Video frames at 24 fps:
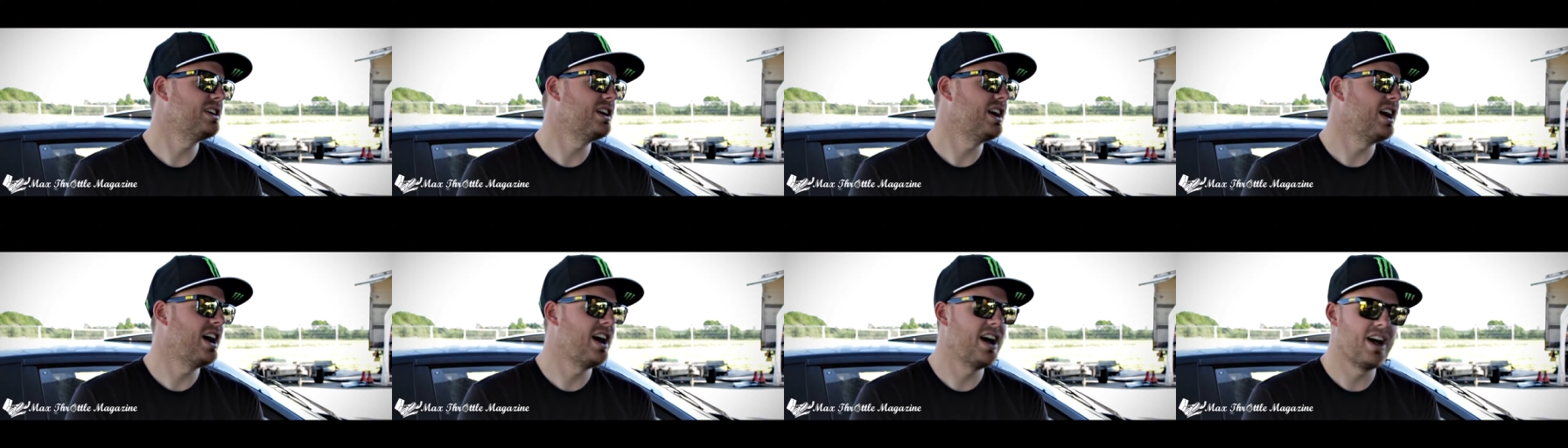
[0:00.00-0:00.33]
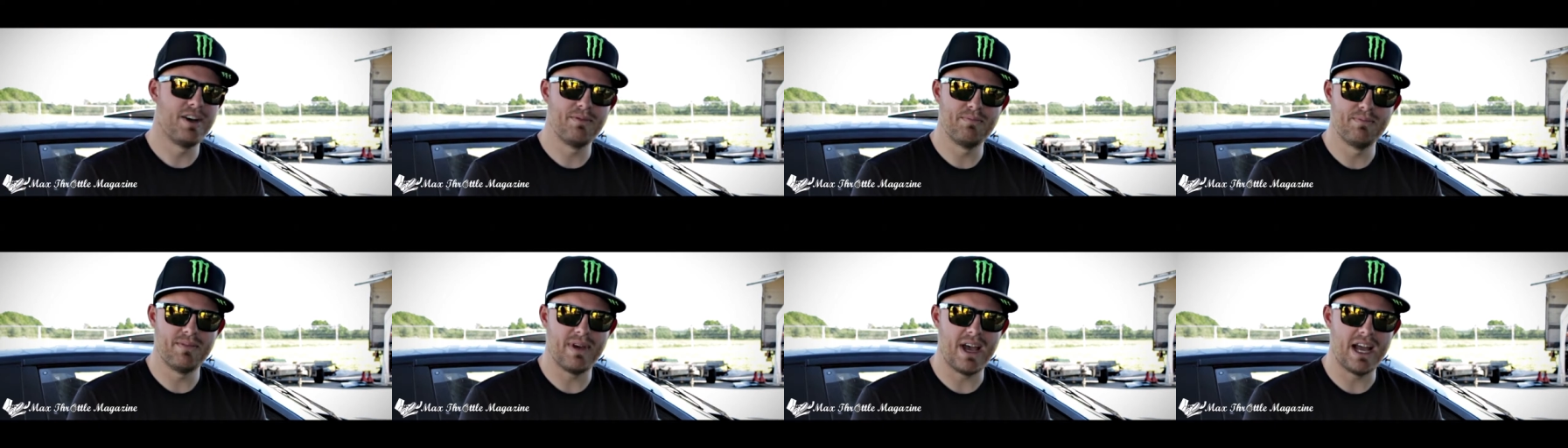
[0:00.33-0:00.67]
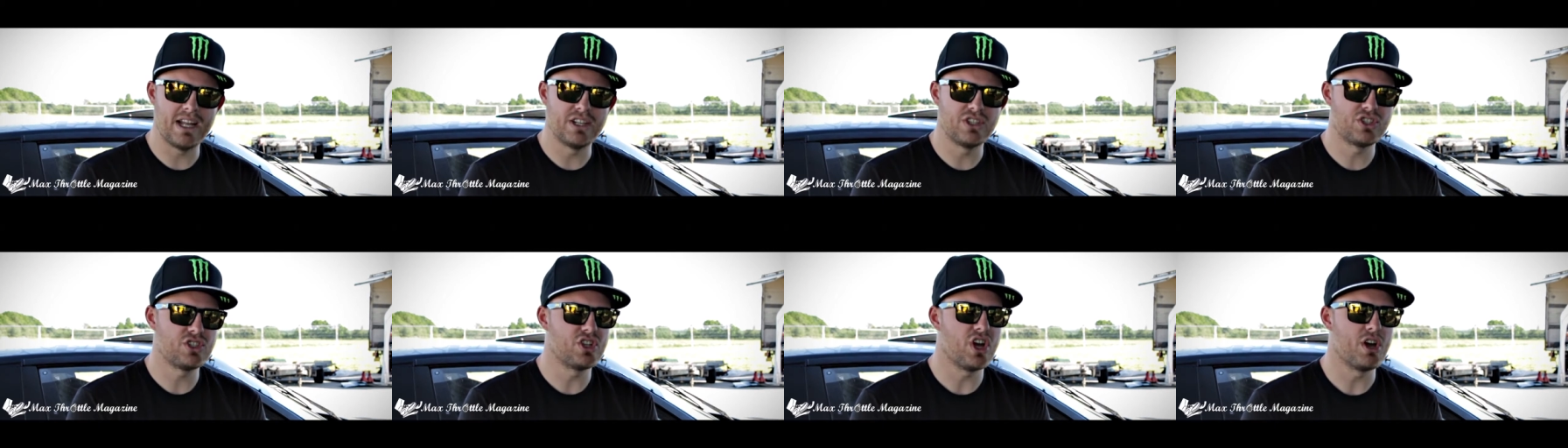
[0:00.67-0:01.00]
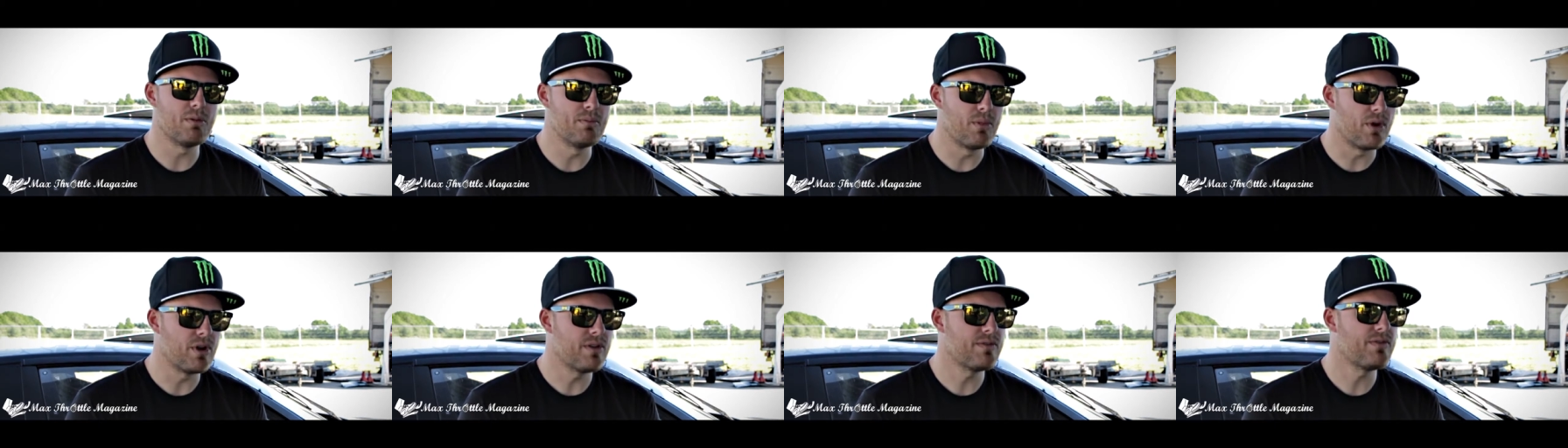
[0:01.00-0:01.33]
and
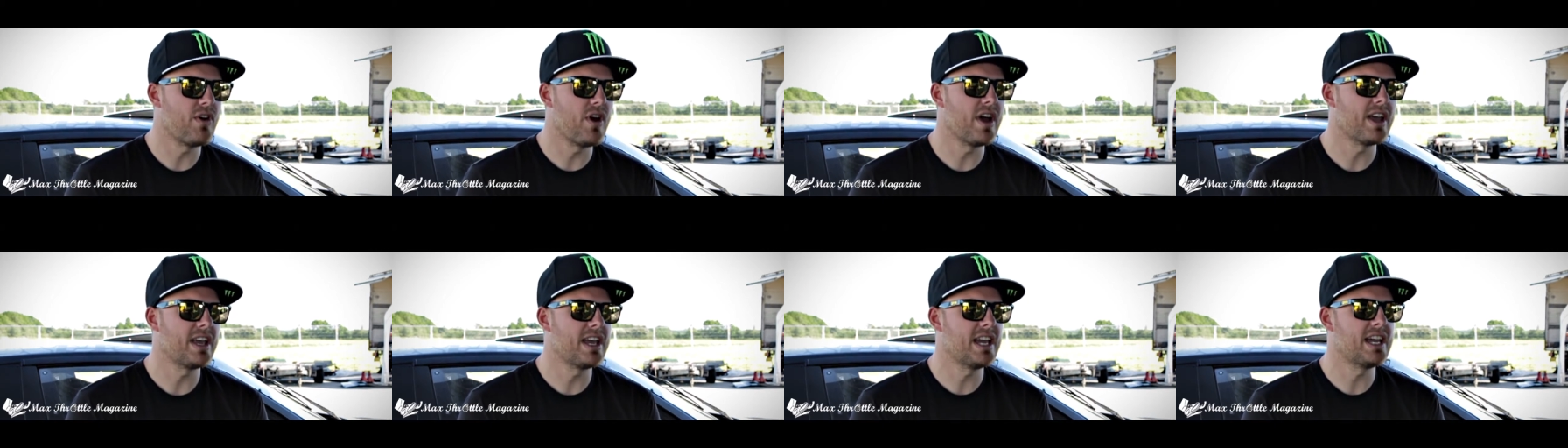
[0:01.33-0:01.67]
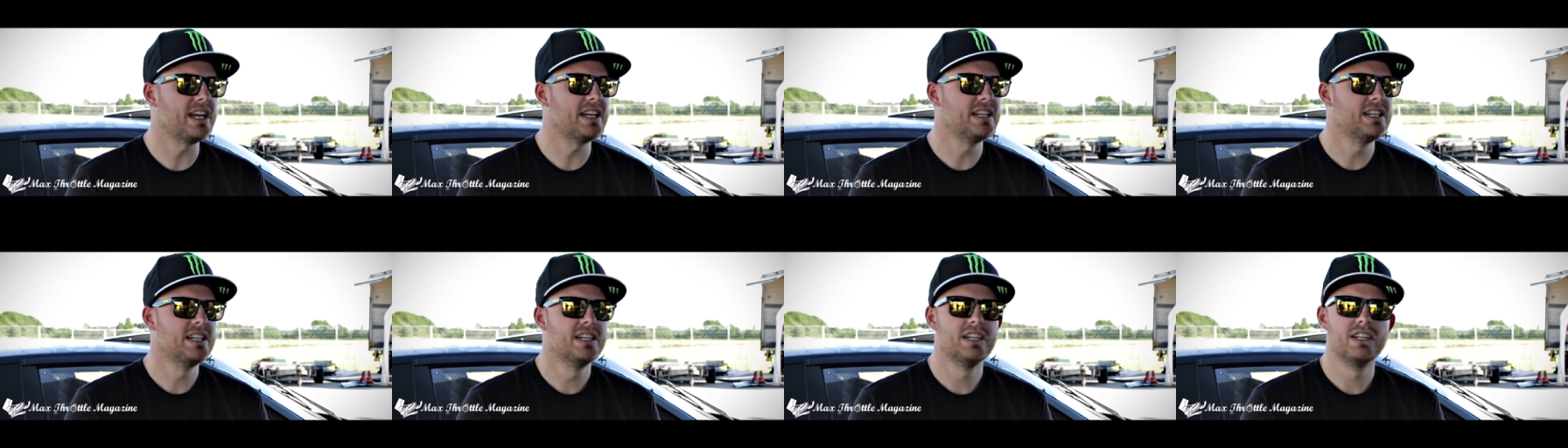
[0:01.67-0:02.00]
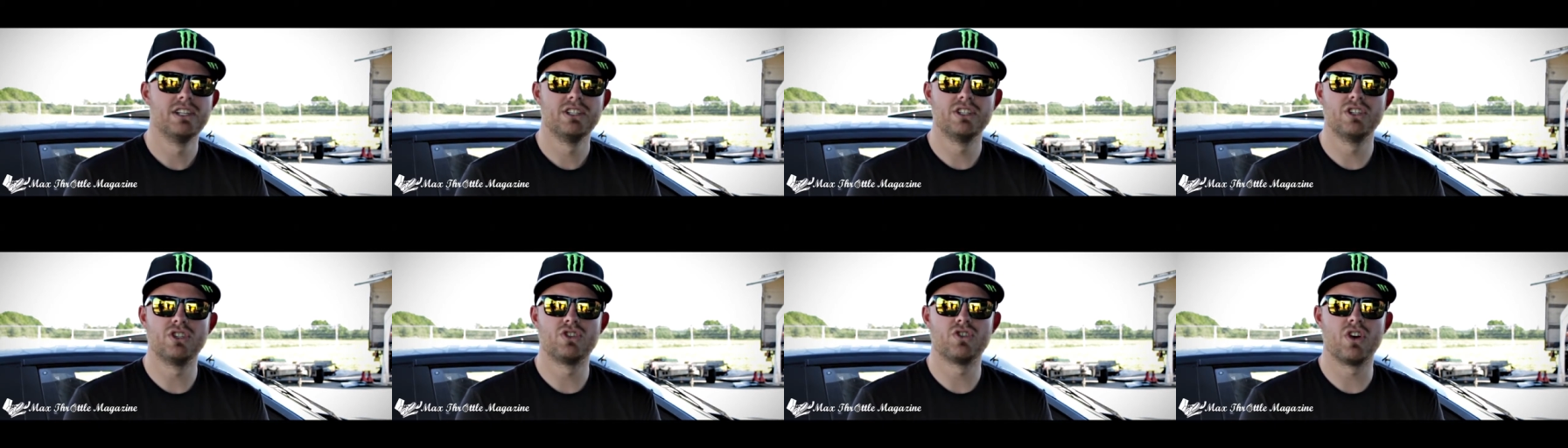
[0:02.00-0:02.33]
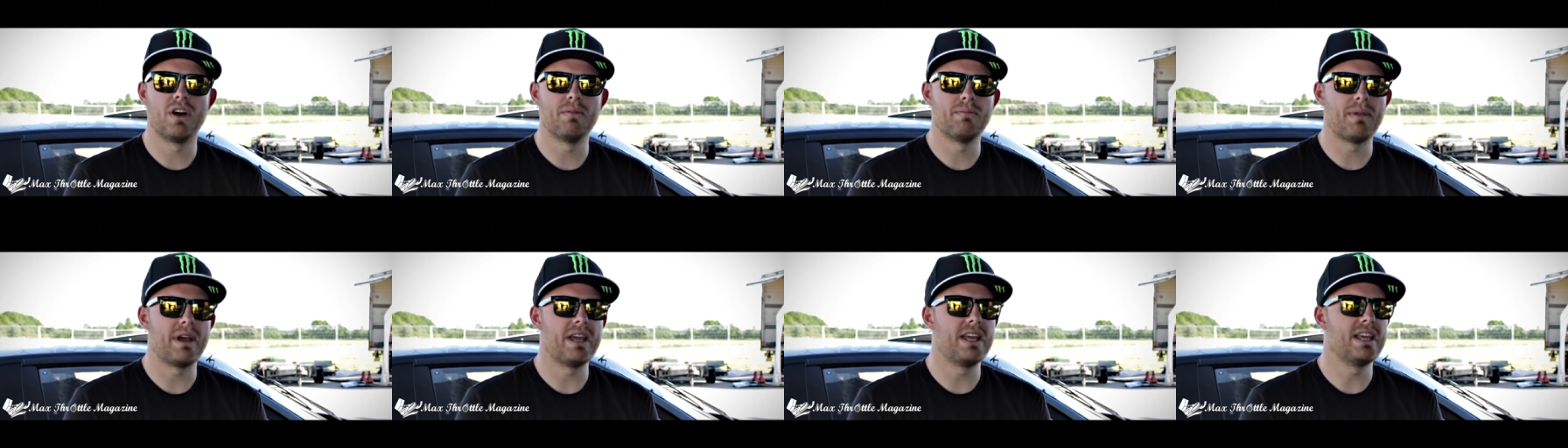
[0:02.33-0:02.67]
started modifying it to
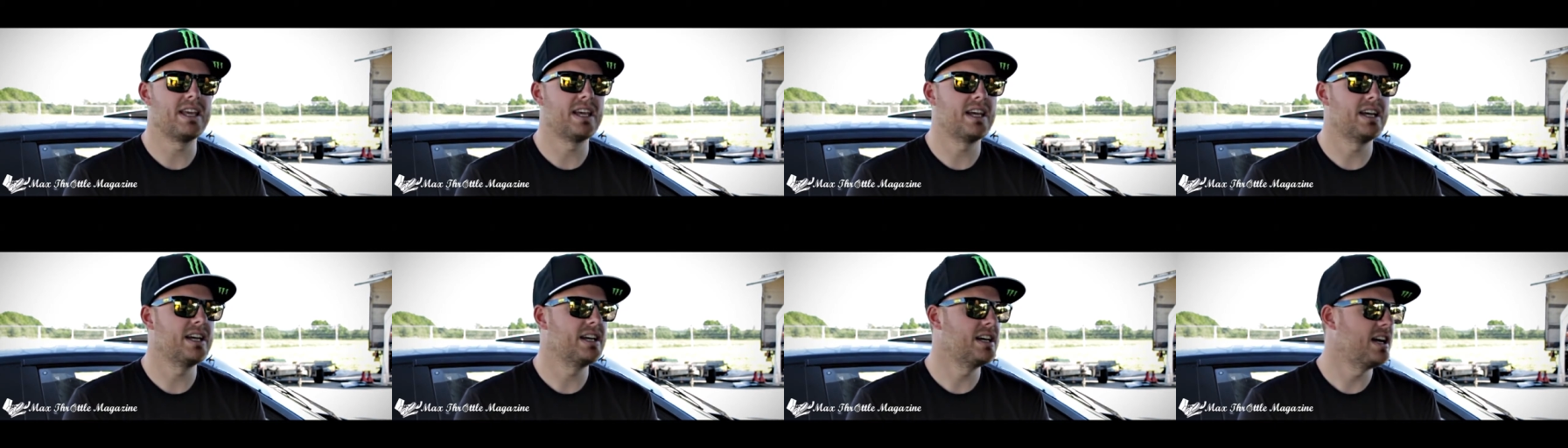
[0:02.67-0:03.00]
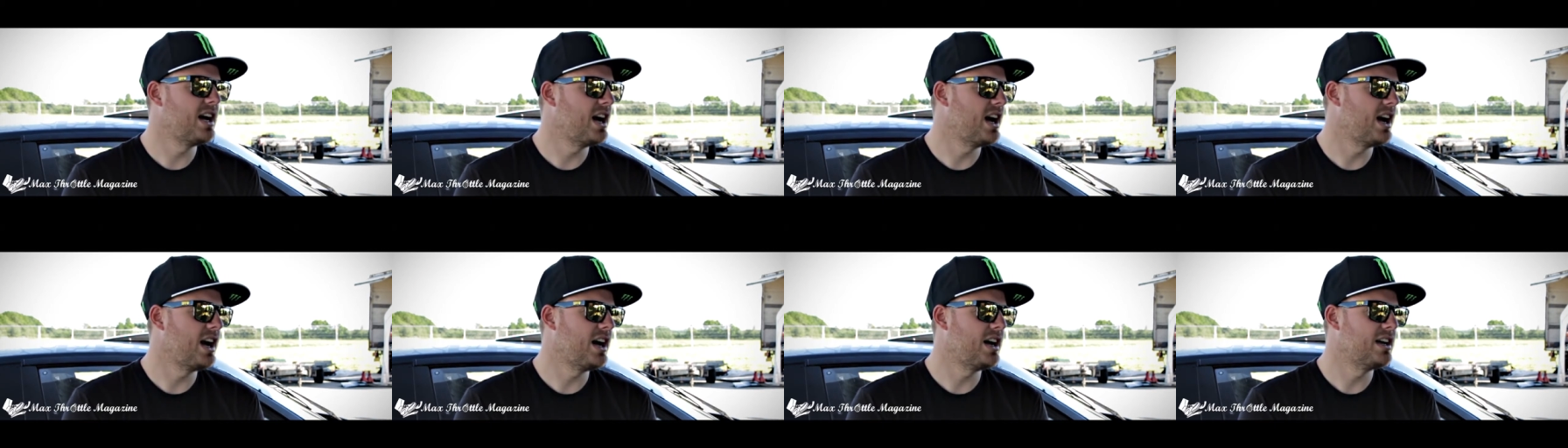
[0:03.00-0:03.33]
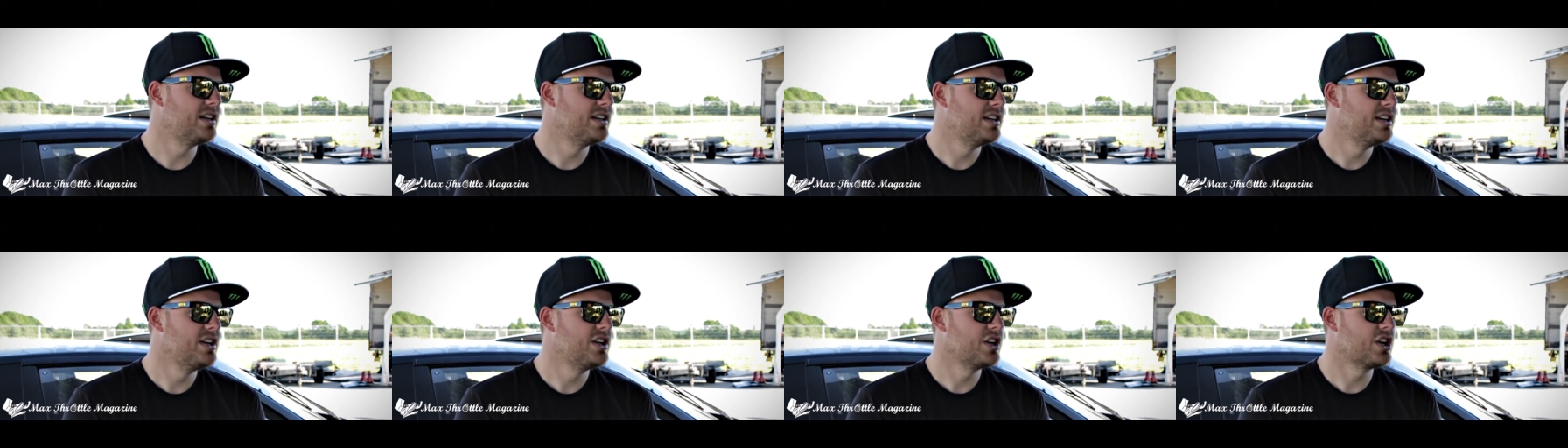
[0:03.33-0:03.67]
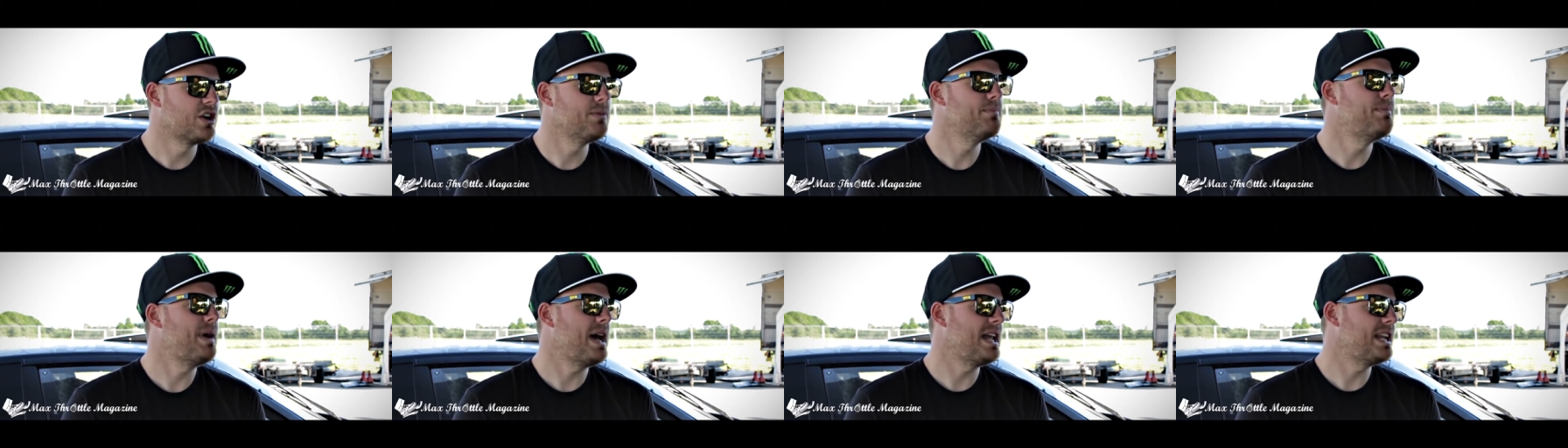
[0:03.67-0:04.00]
try and make it
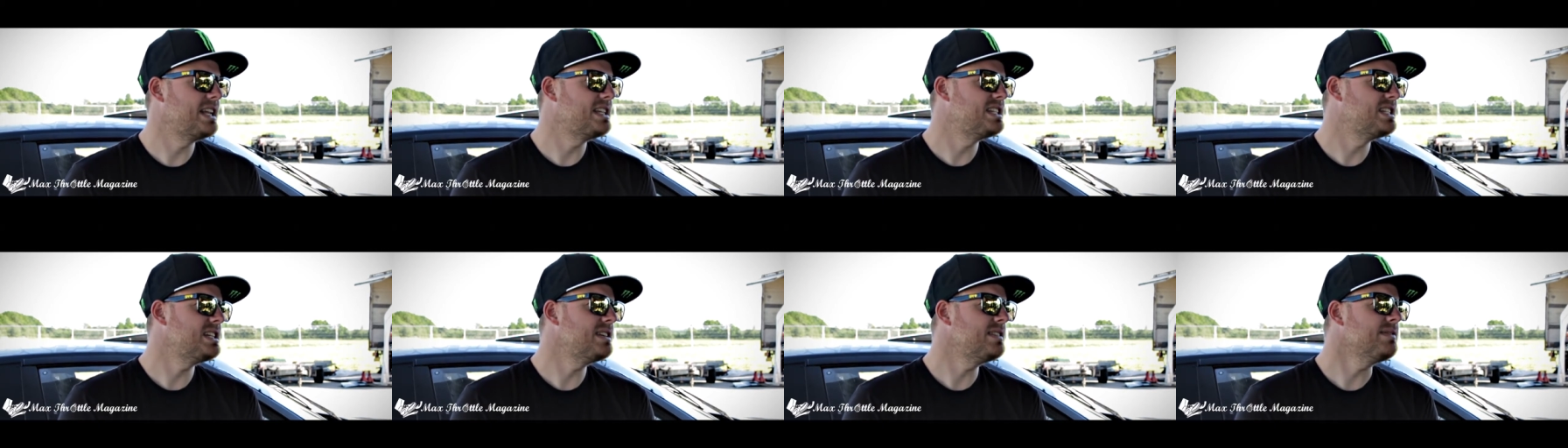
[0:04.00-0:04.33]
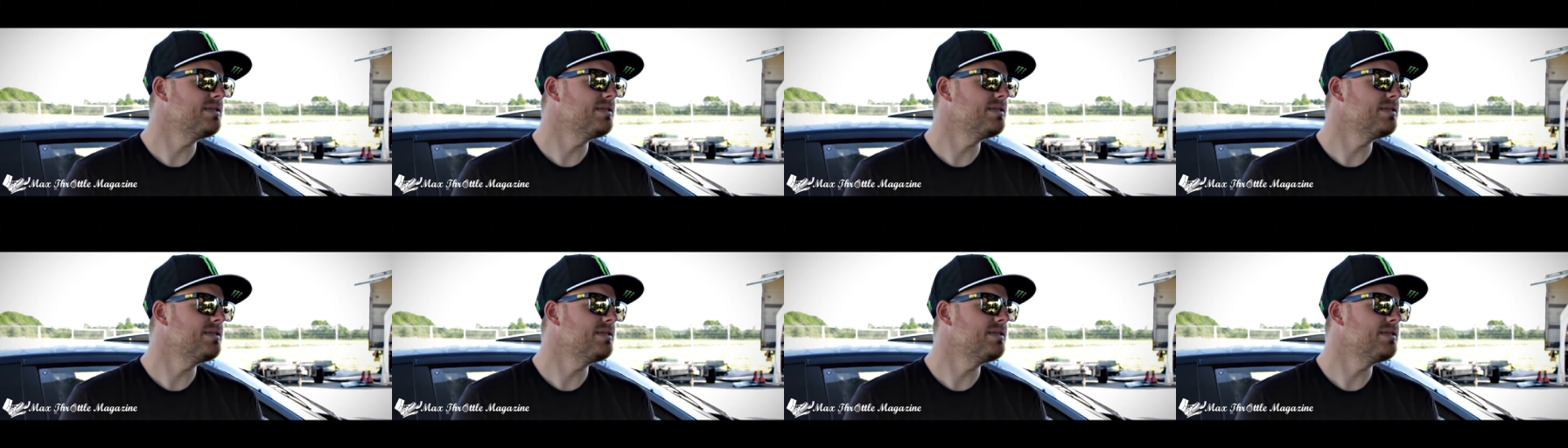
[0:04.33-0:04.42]
competitive.